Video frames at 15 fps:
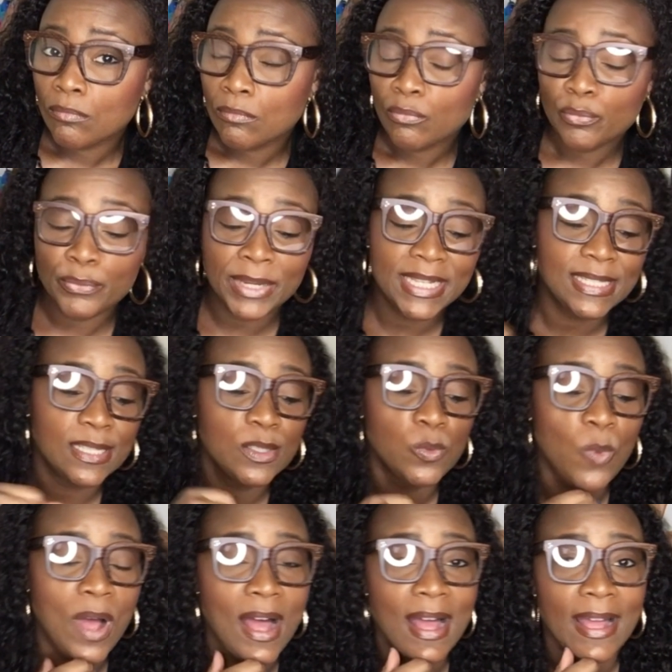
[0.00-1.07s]
reasons
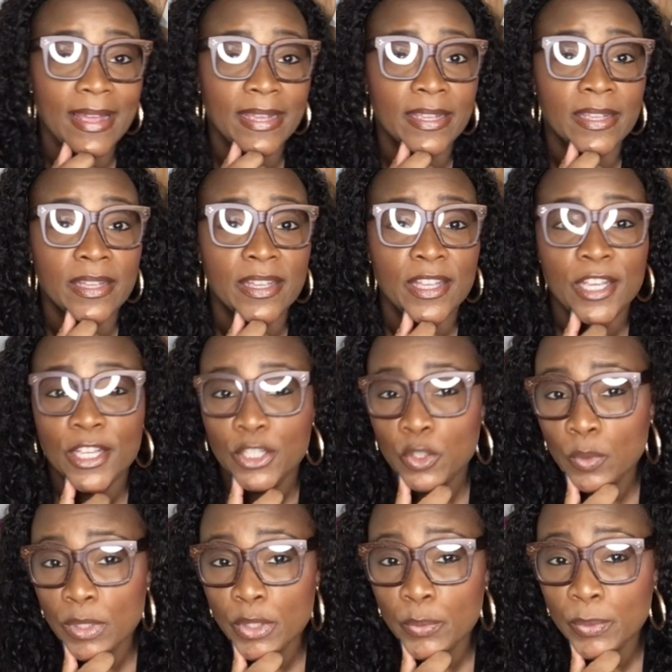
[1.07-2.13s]
why
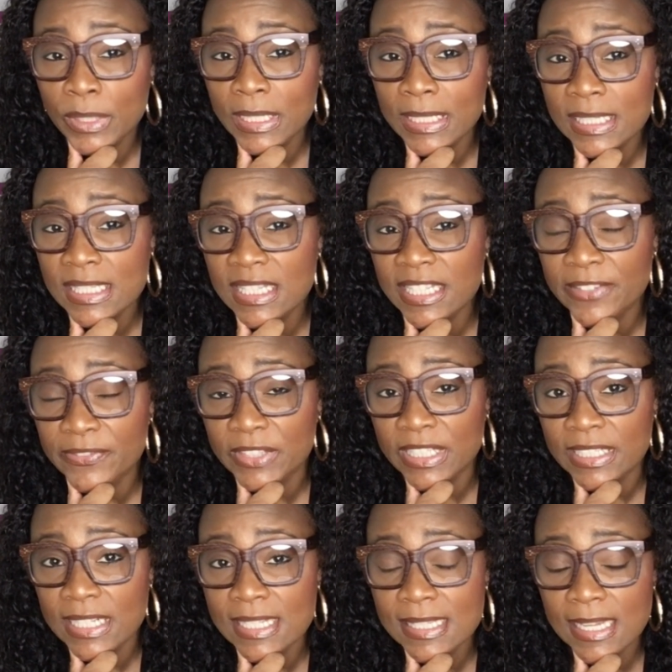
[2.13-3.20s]
your acrylic is lifting.
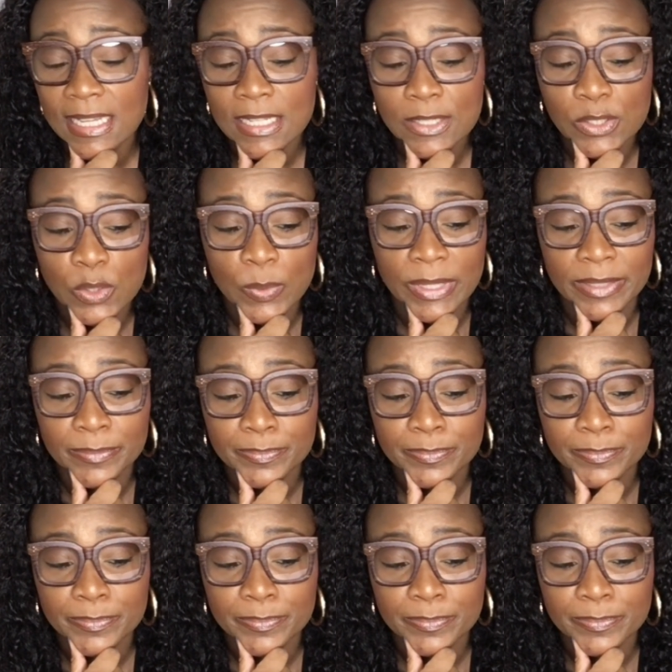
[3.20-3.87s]
Let's get into it.